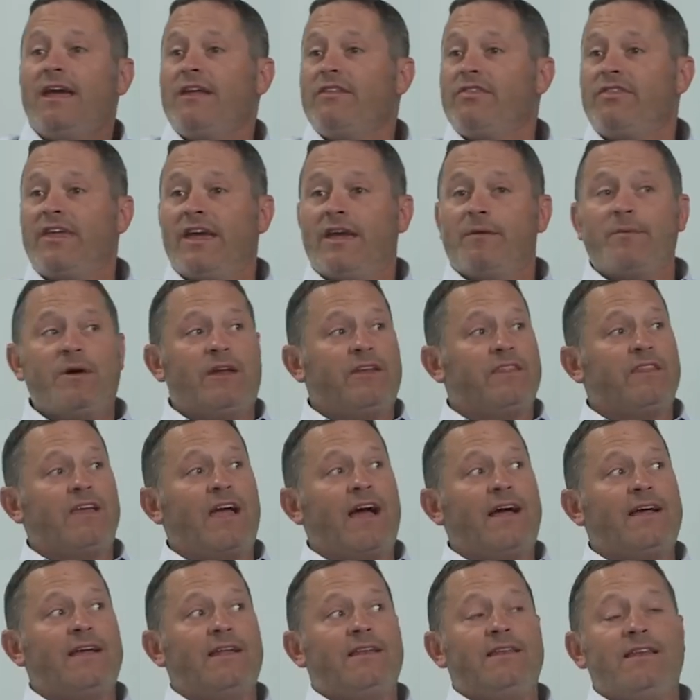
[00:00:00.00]
Think about it, the
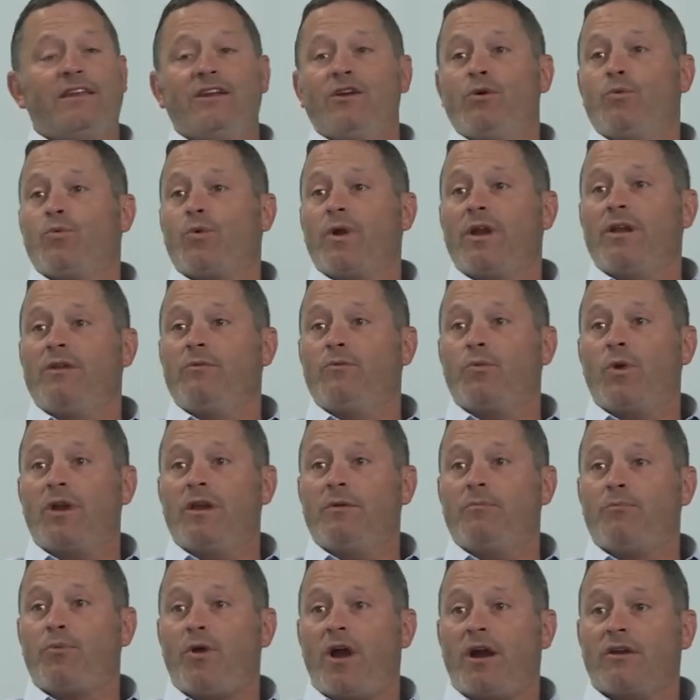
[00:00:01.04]
guy
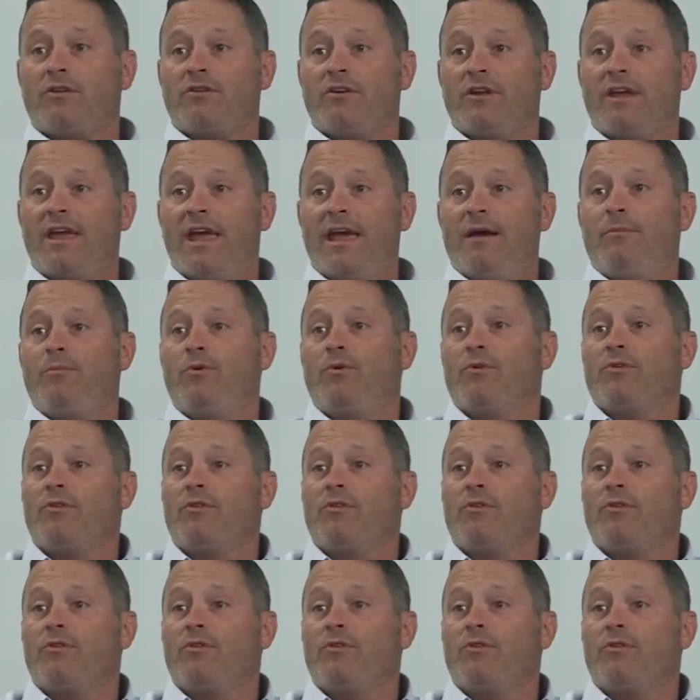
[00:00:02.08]
running Procter & Gamble,